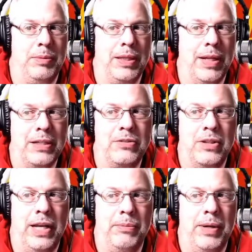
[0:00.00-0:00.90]
He likes the
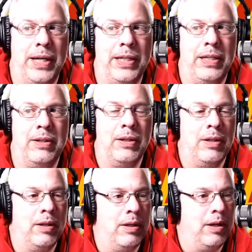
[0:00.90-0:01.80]
net minding,
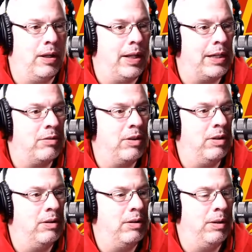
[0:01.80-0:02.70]
likes
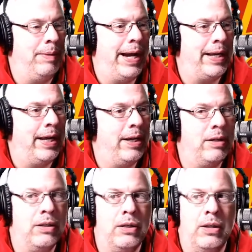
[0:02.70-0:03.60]
the back
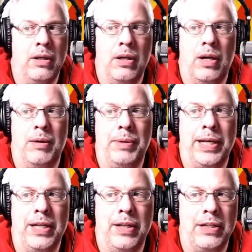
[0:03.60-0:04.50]
end, and
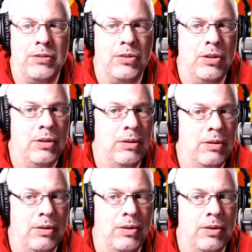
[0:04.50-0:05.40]
he likes
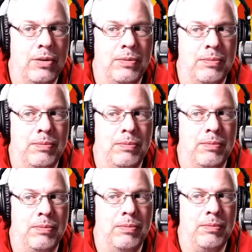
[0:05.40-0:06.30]
the
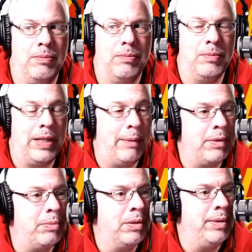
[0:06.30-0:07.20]
depth
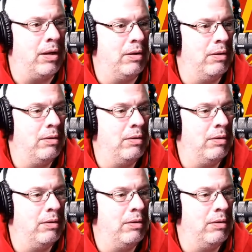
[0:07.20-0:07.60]
up the middle.